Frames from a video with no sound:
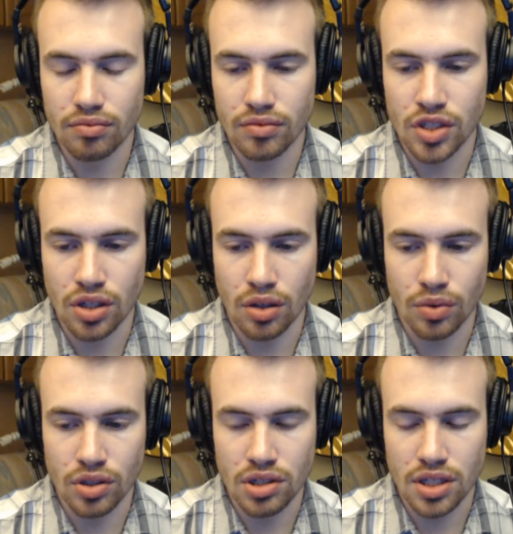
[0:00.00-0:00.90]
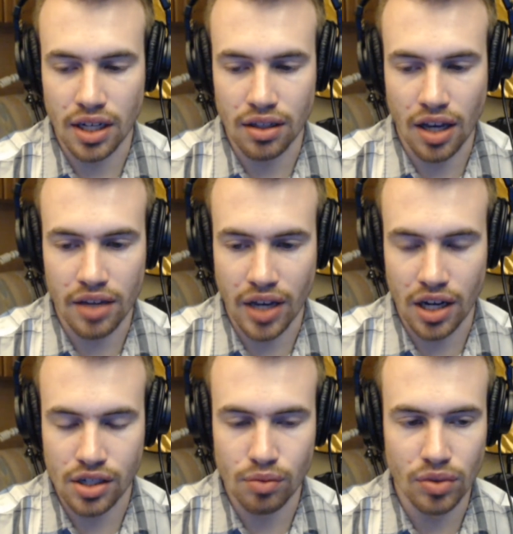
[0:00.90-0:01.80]
Star Wars, like, live
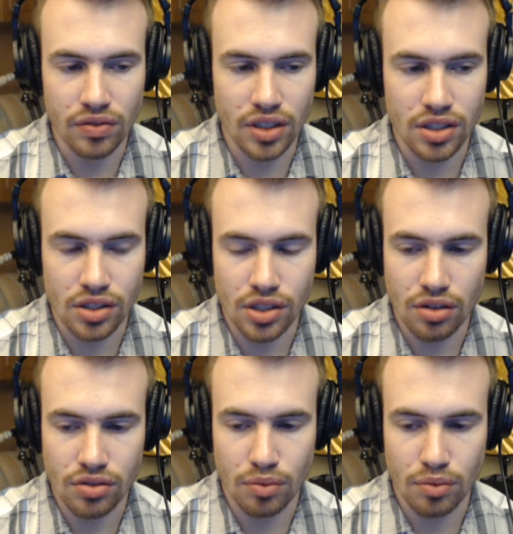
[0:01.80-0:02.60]
action movies and shows